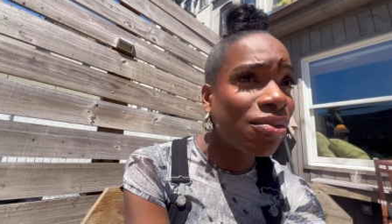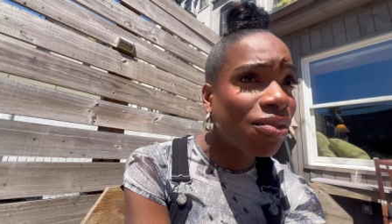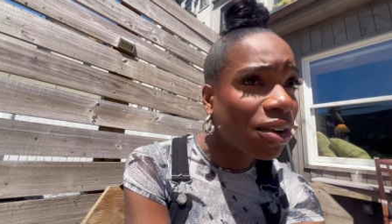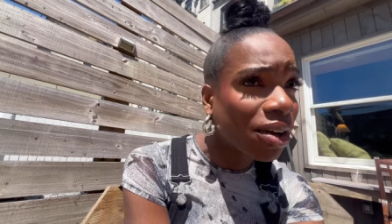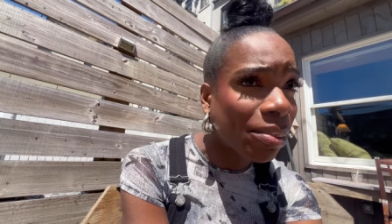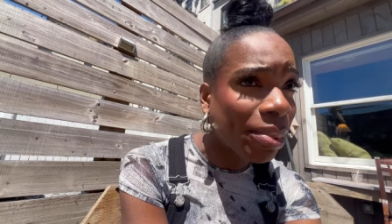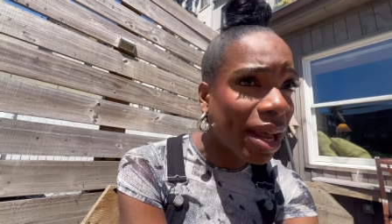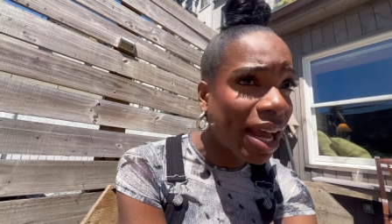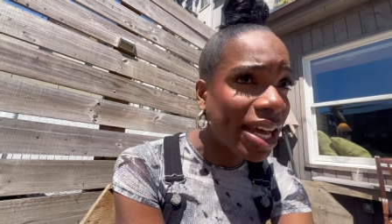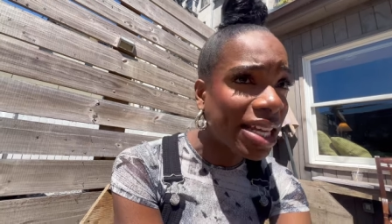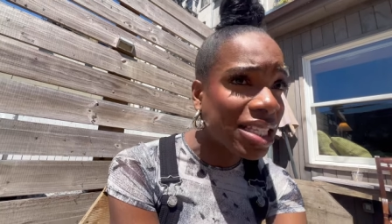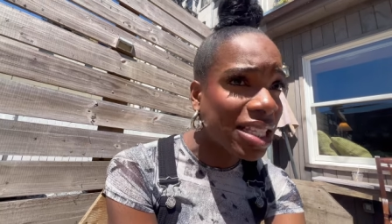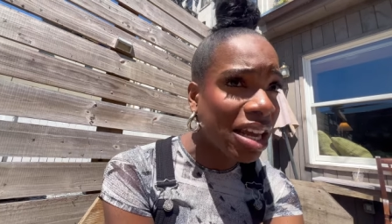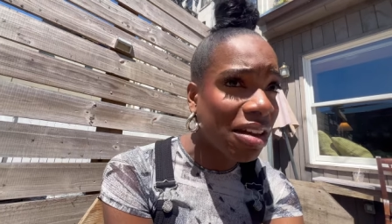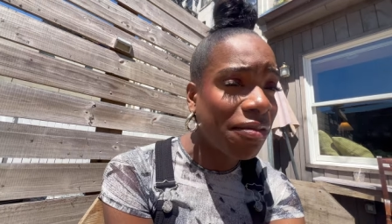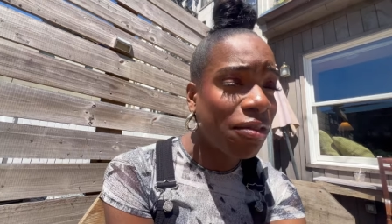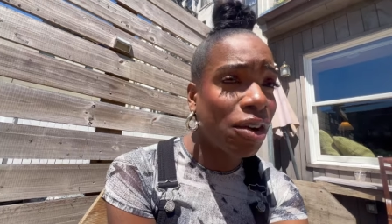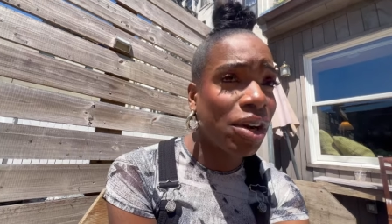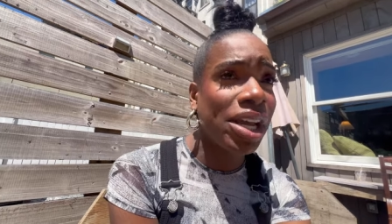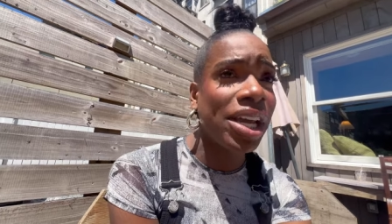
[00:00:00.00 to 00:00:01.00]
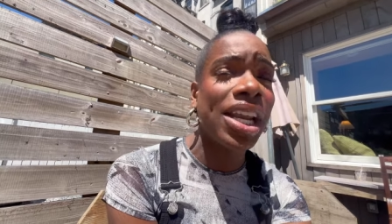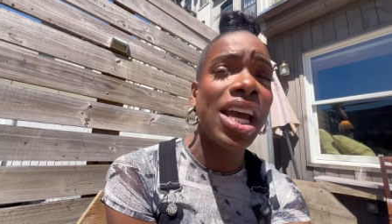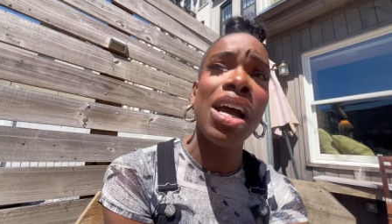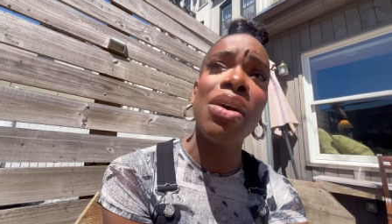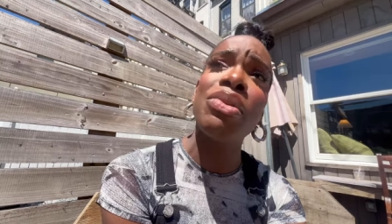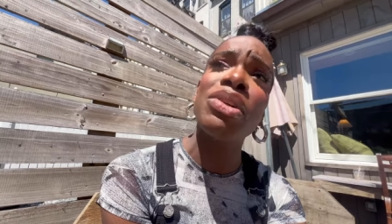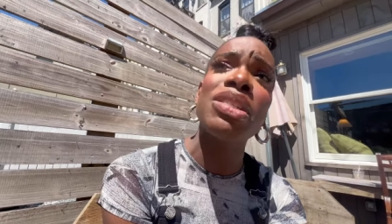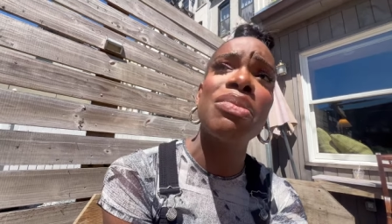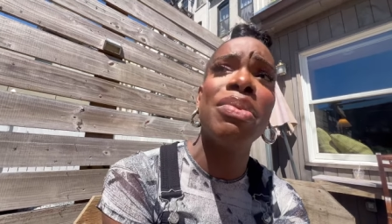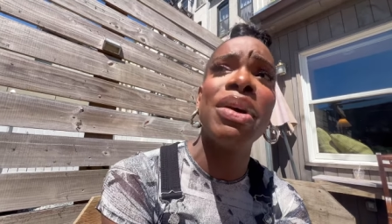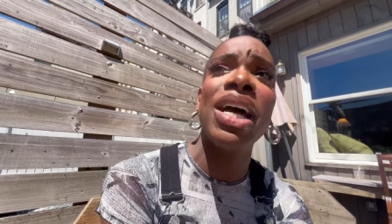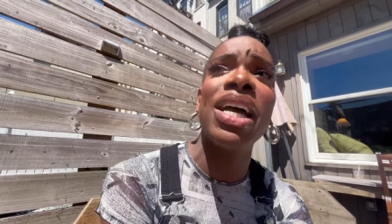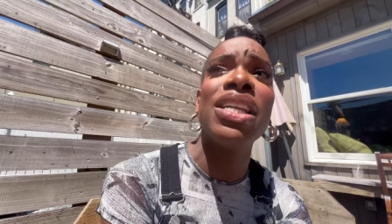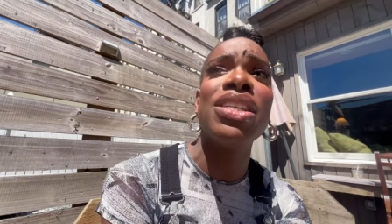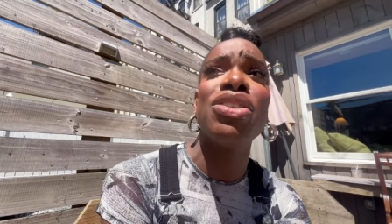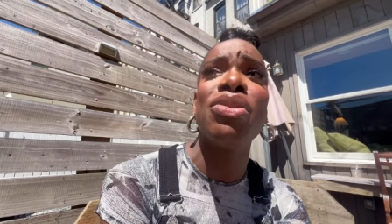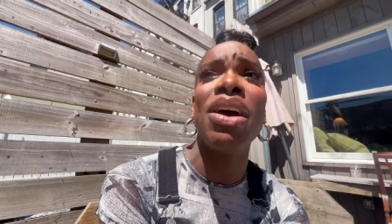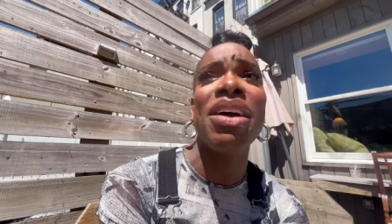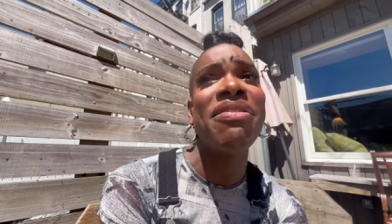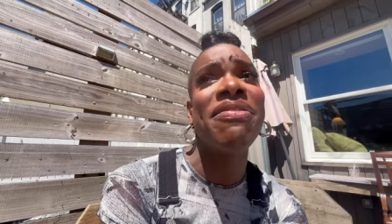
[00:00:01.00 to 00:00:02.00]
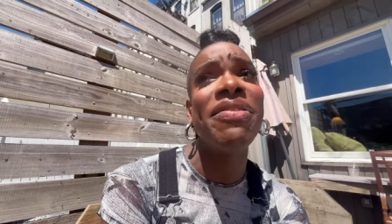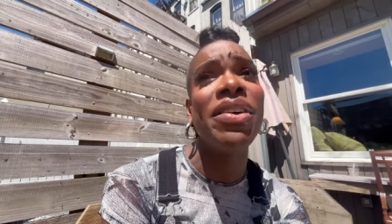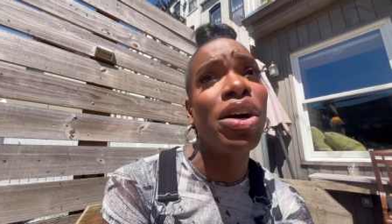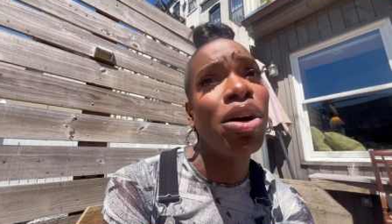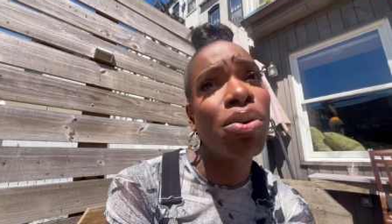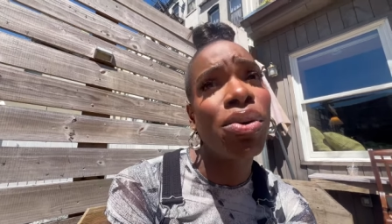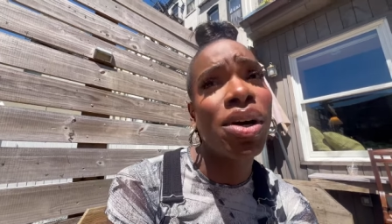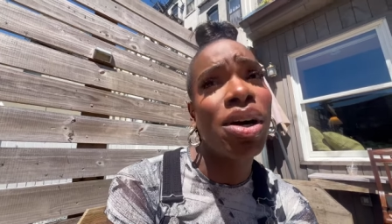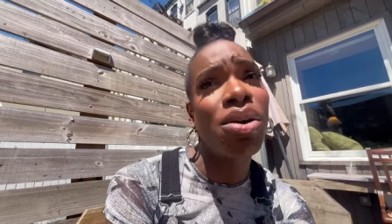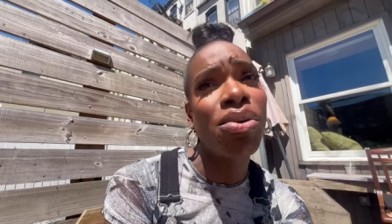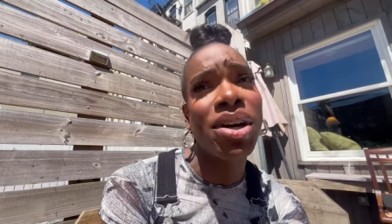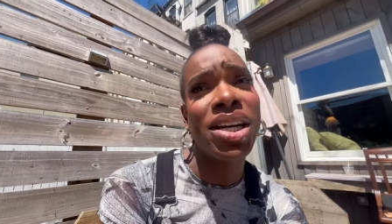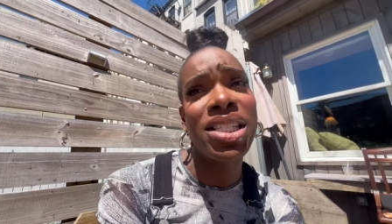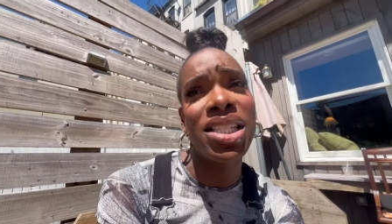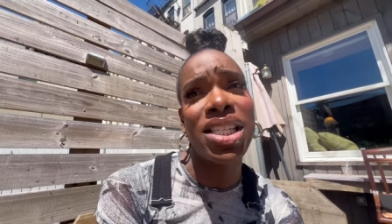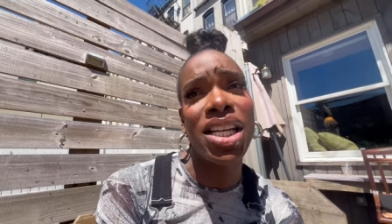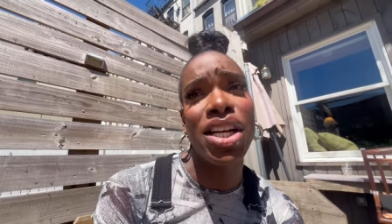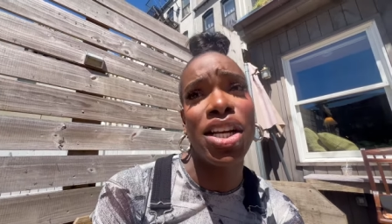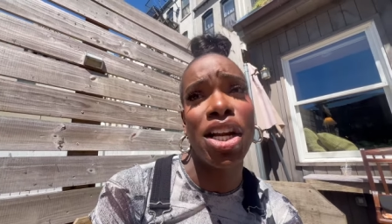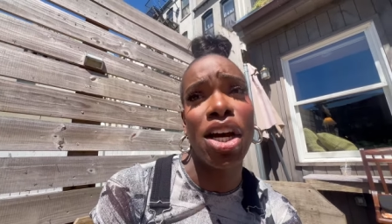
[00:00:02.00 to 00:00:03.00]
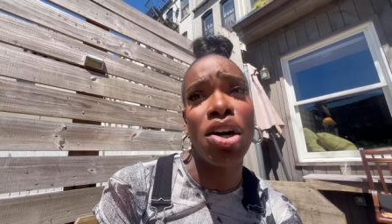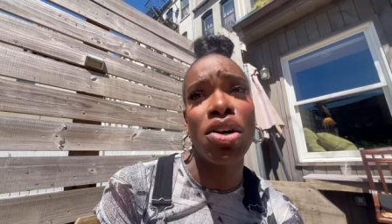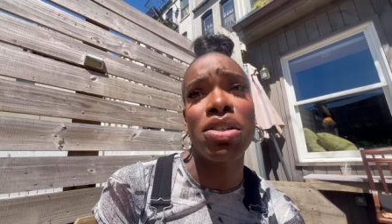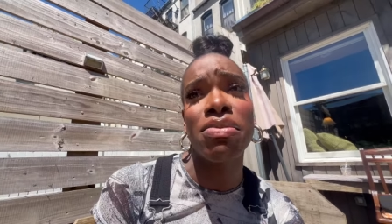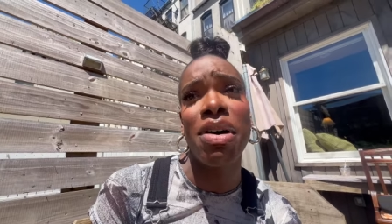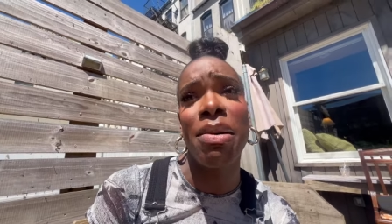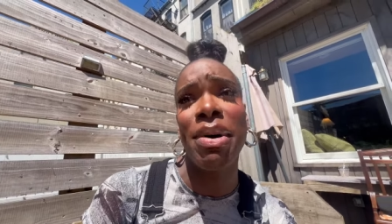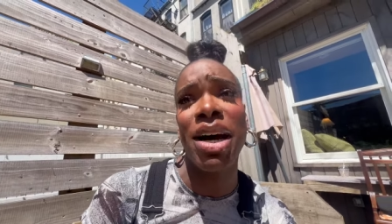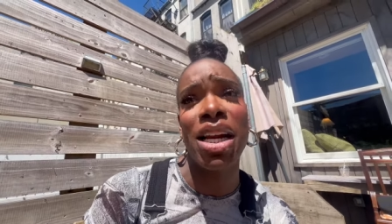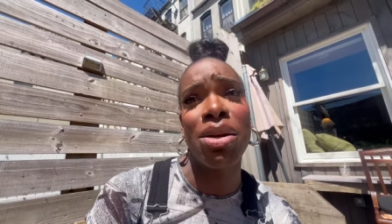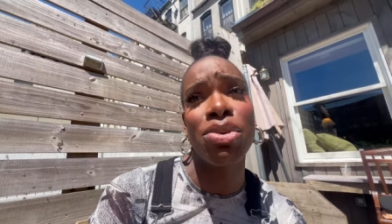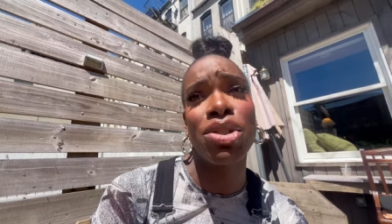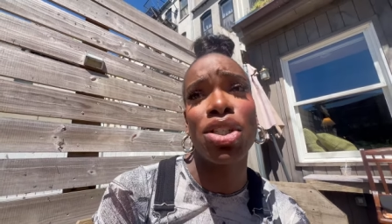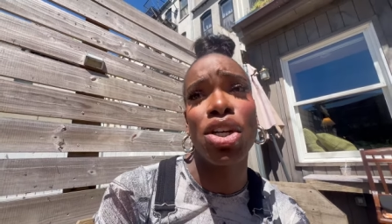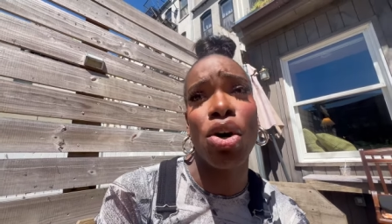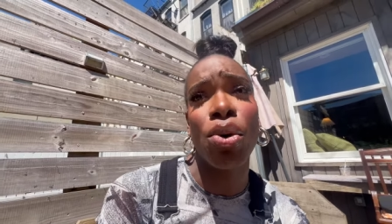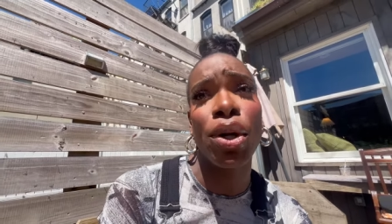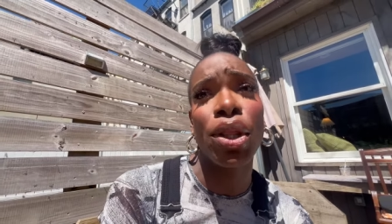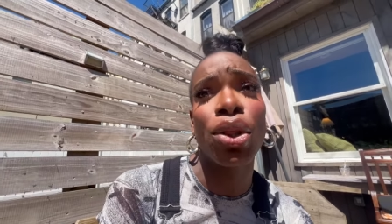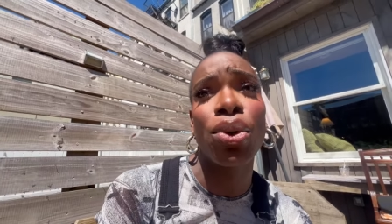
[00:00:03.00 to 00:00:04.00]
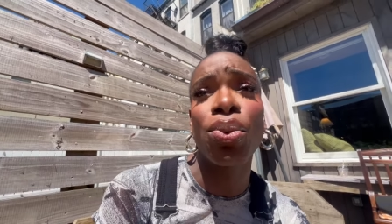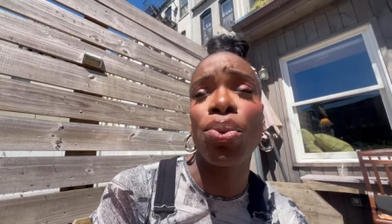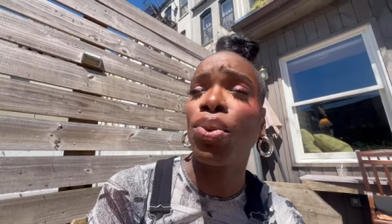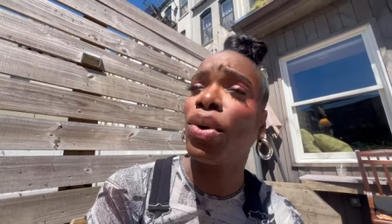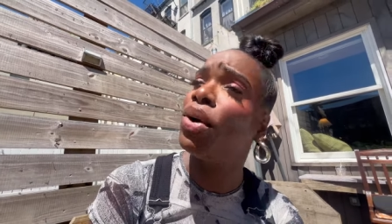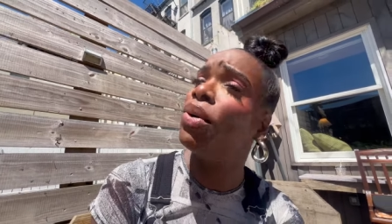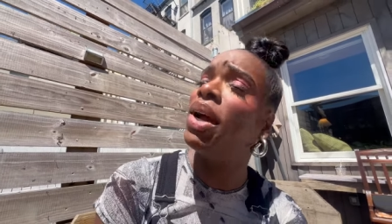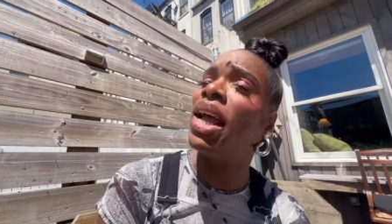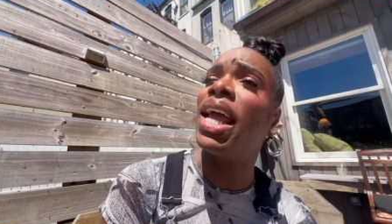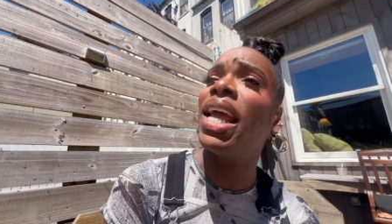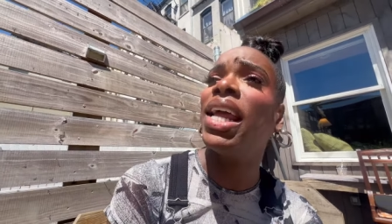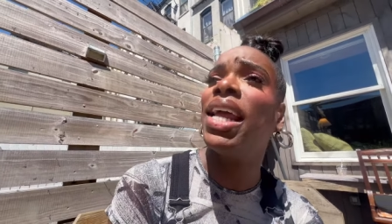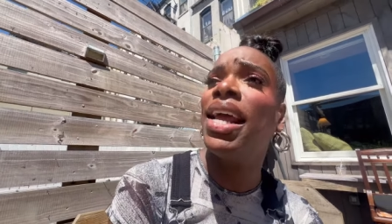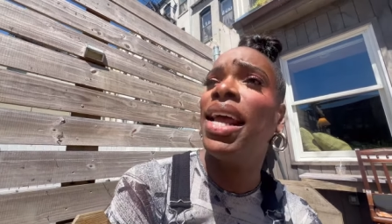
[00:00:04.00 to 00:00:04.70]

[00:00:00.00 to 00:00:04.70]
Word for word: for the past like 48 hours, but do I feel well rested? No, because my body was going through it.